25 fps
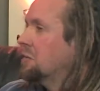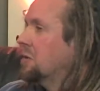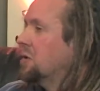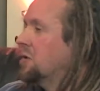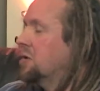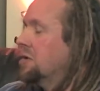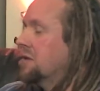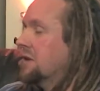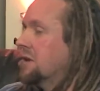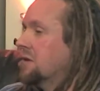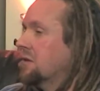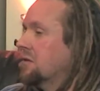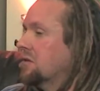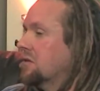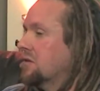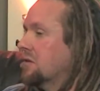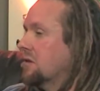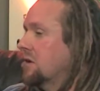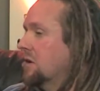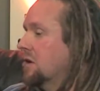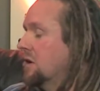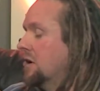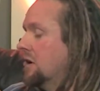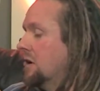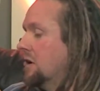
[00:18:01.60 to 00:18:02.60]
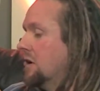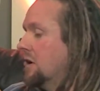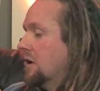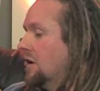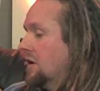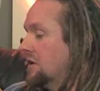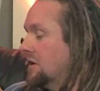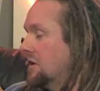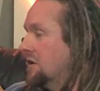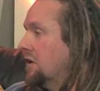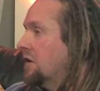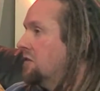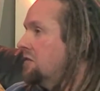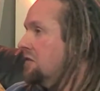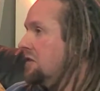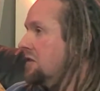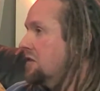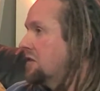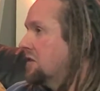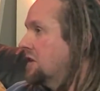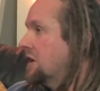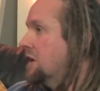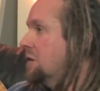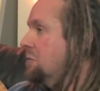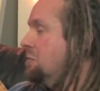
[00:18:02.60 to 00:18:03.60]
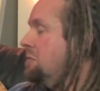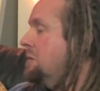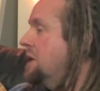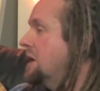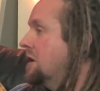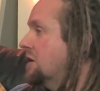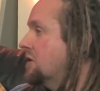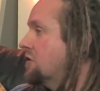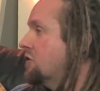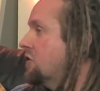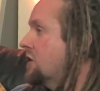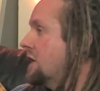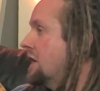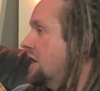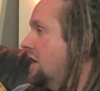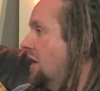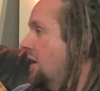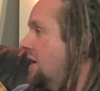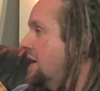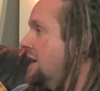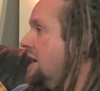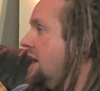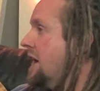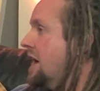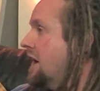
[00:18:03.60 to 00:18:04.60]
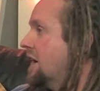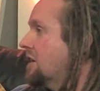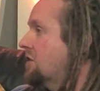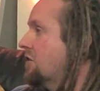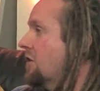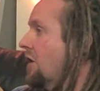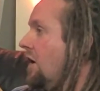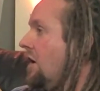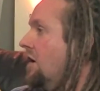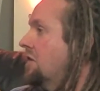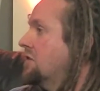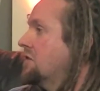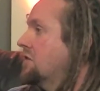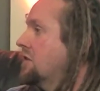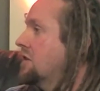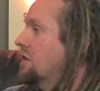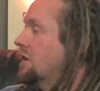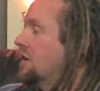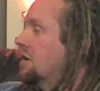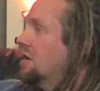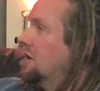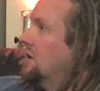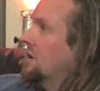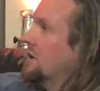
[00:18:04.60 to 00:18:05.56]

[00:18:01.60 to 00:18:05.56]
in the morning. There was like an obviously military light aircraft.